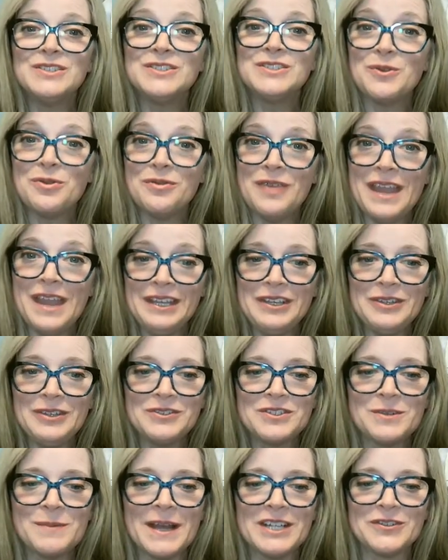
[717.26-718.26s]
So thank you
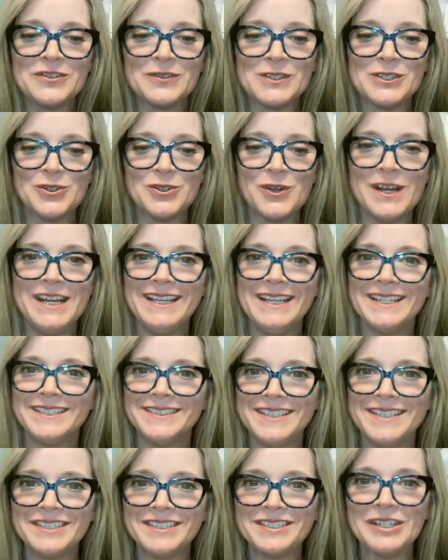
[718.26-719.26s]
so much for joining
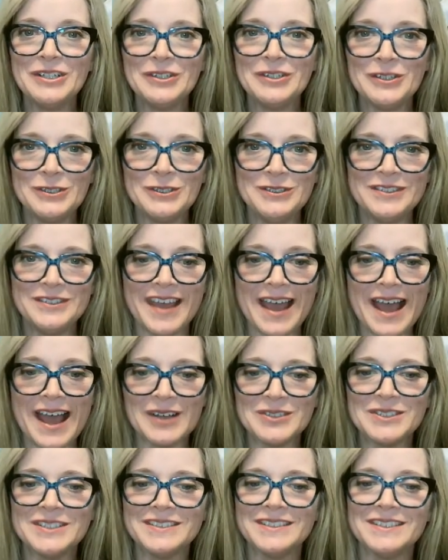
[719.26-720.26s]
us. This concludes the
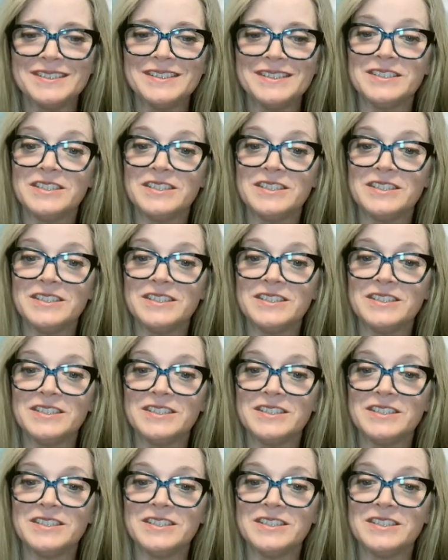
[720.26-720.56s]
House as a